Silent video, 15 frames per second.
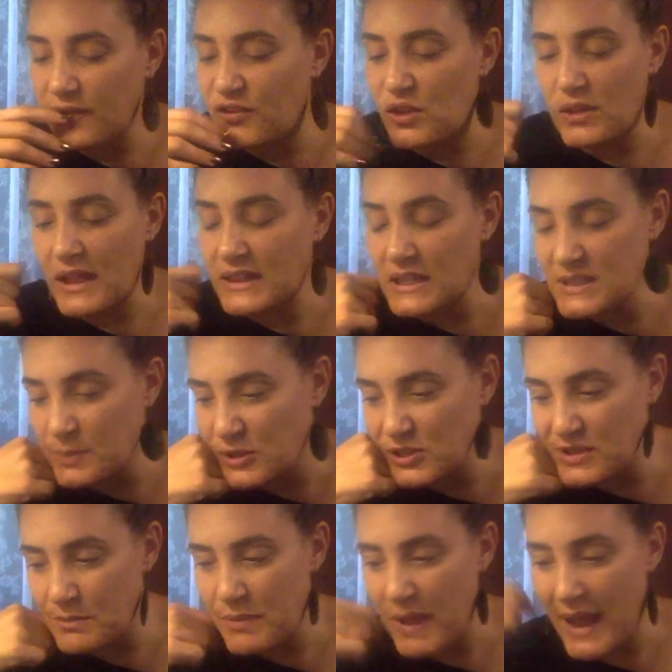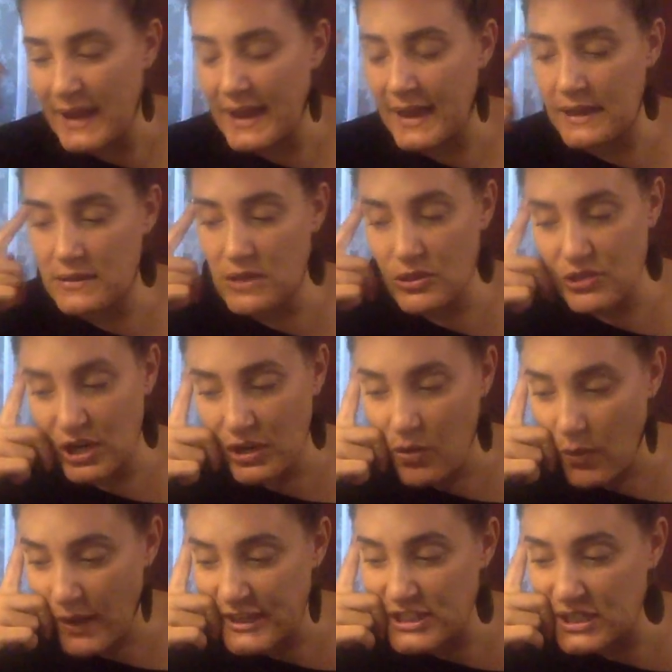if you let this person back in, they're
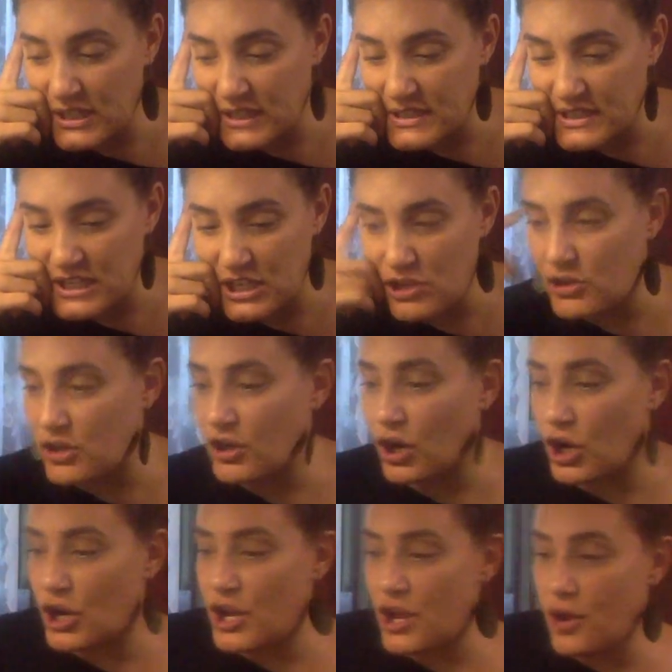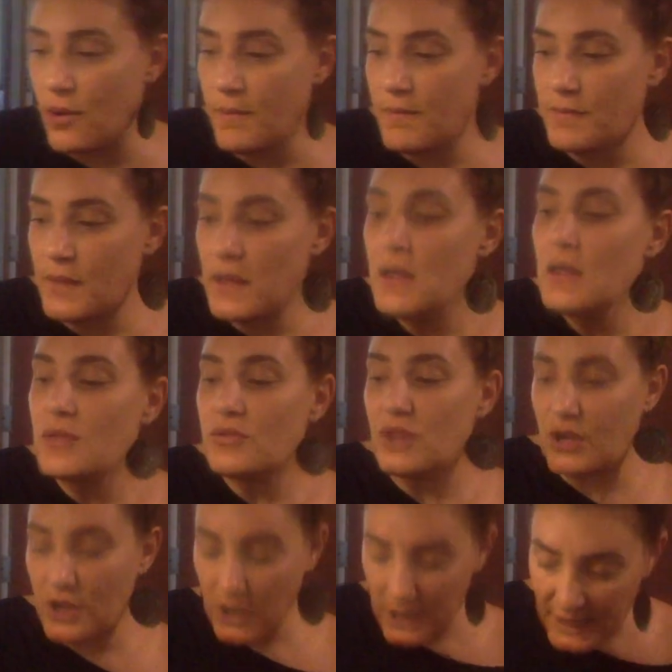going to continue to hurt you. They're
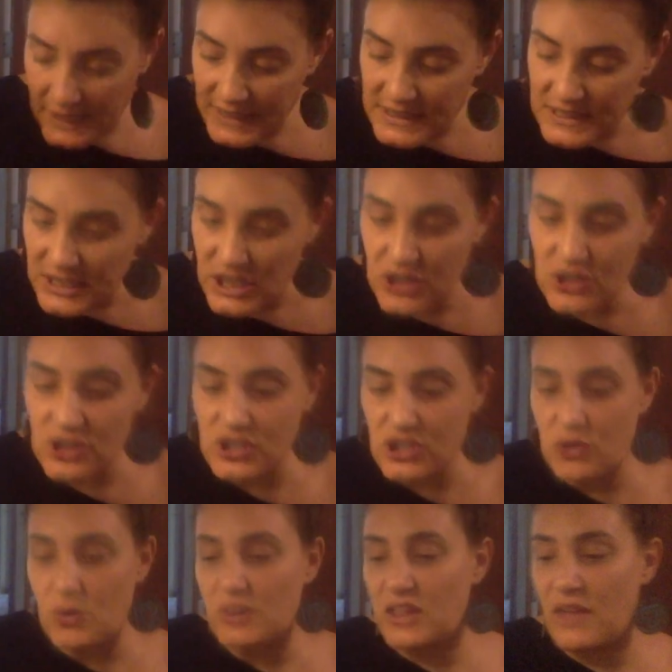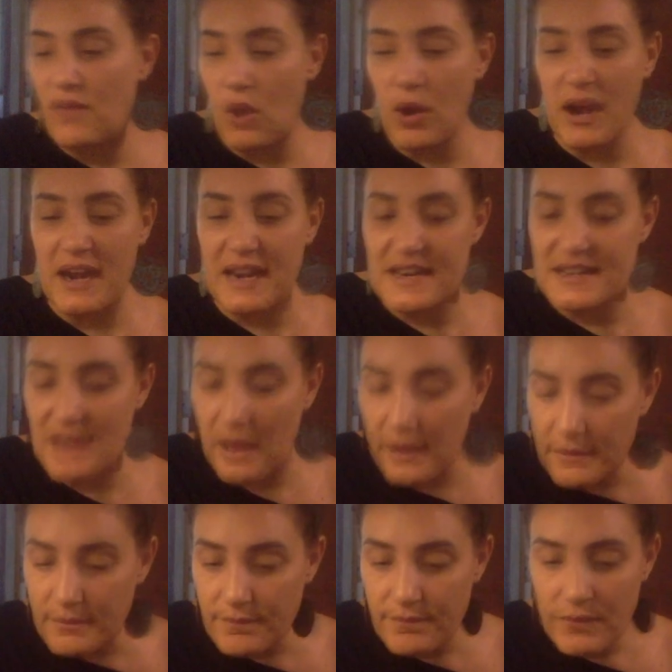going to continue to do what they've already
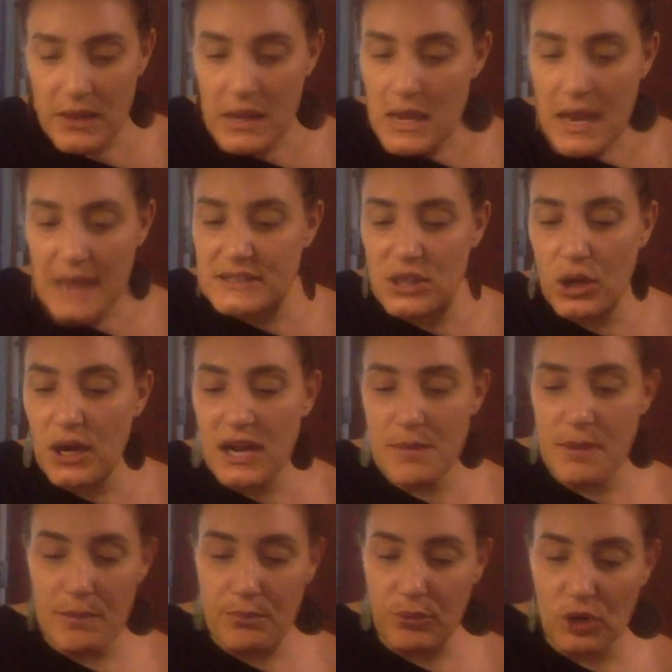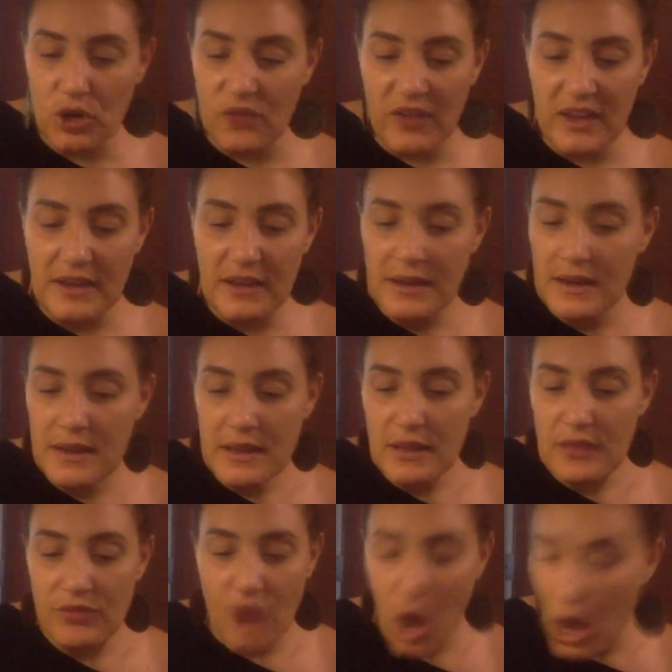done. It's already been proven.
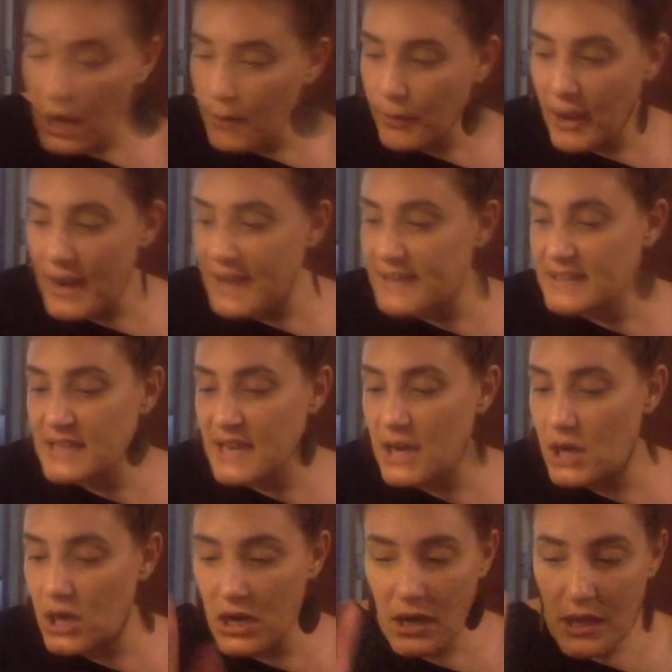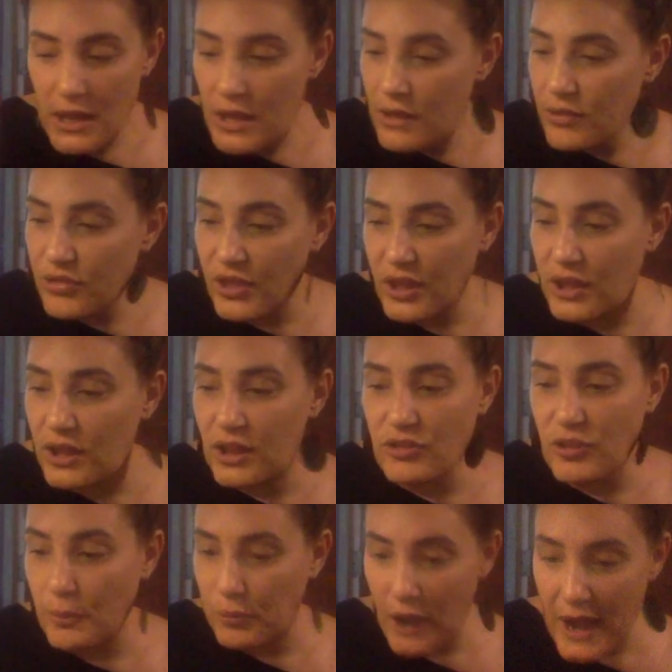The heartbreak is here.
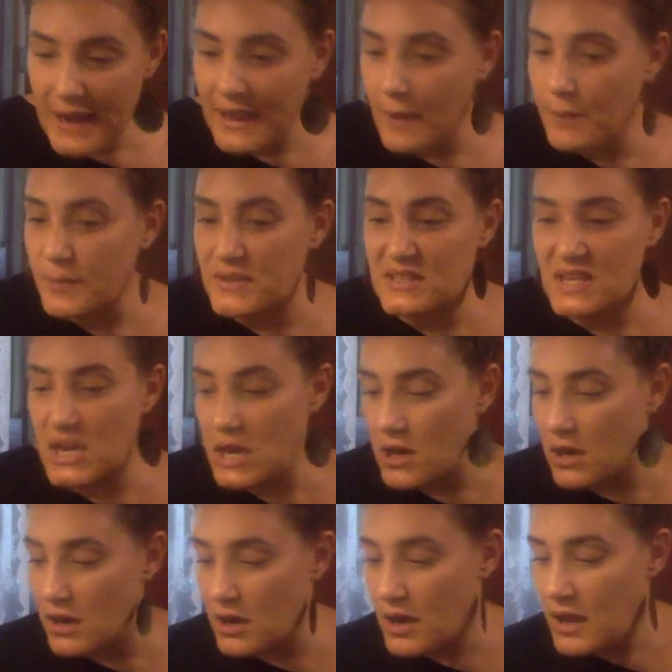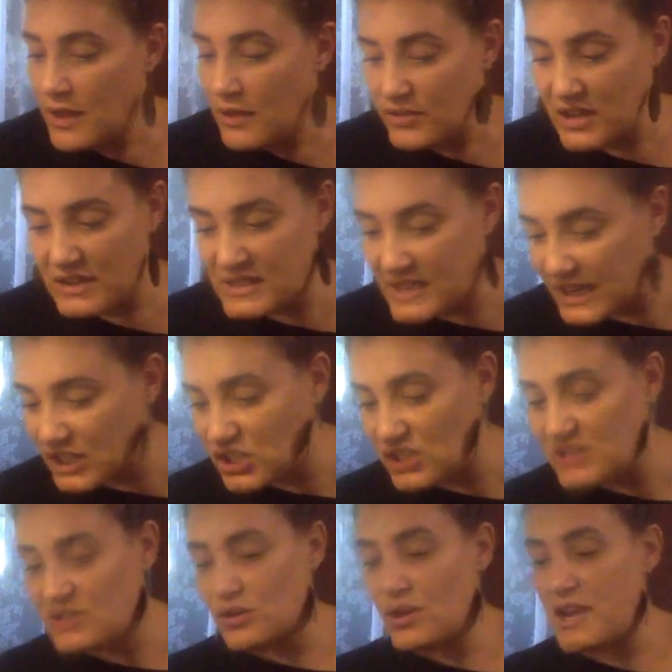The breakup is here. The
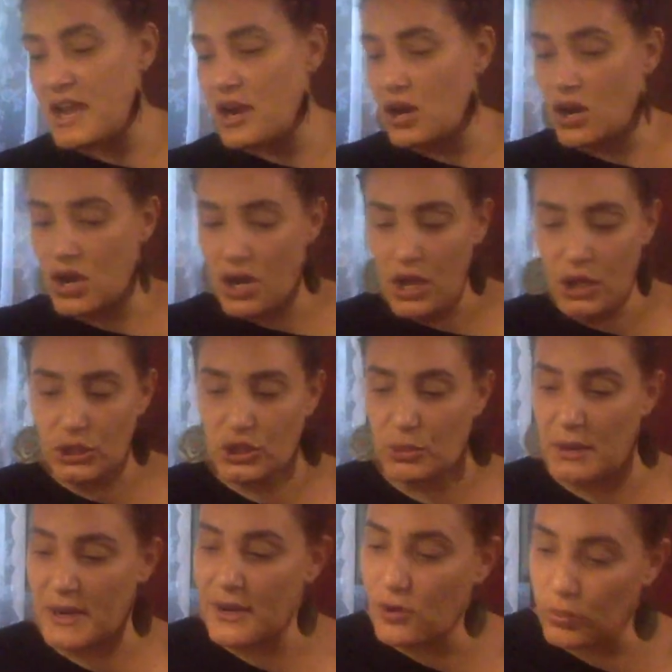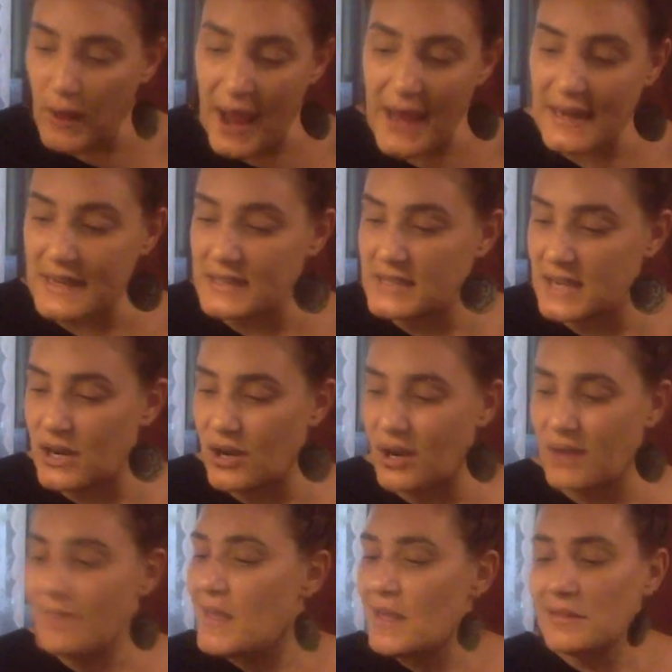addictions are here. The regret is
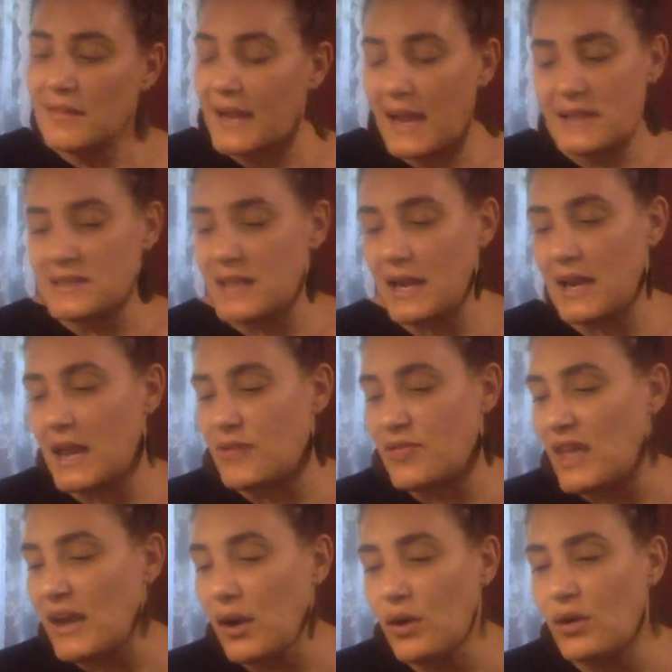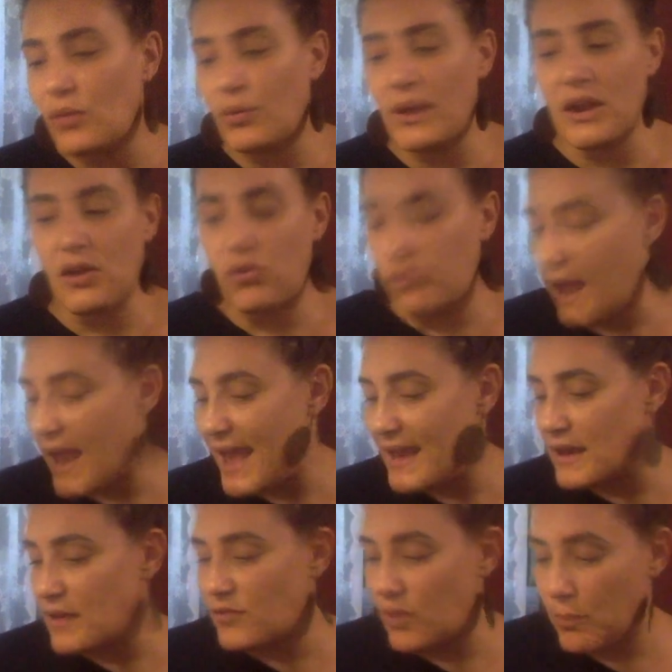here. Like I said, they don't regret
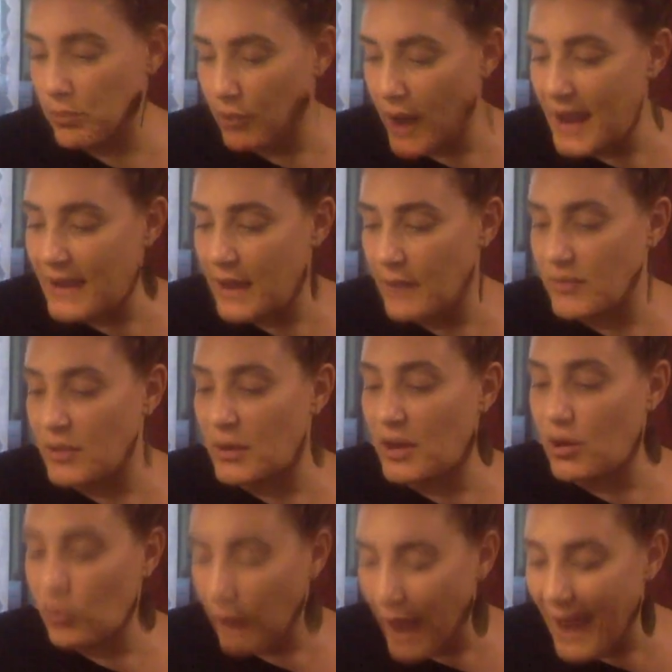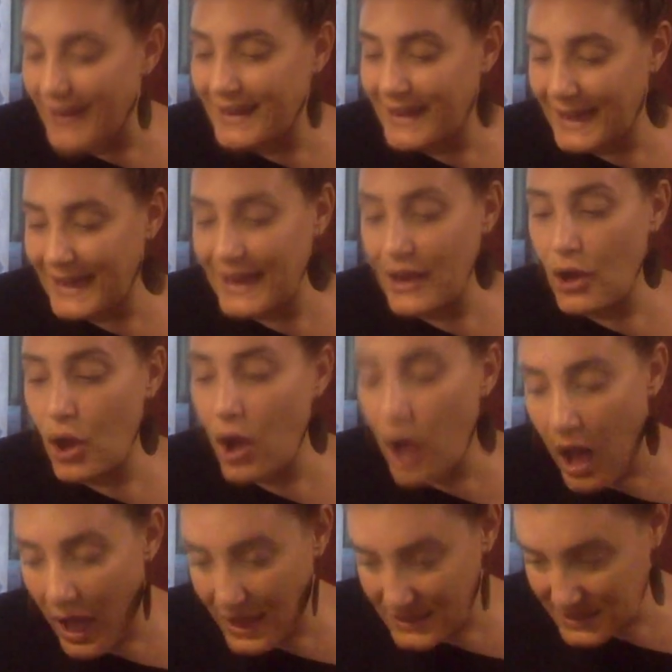the breakup. They regret getting caught.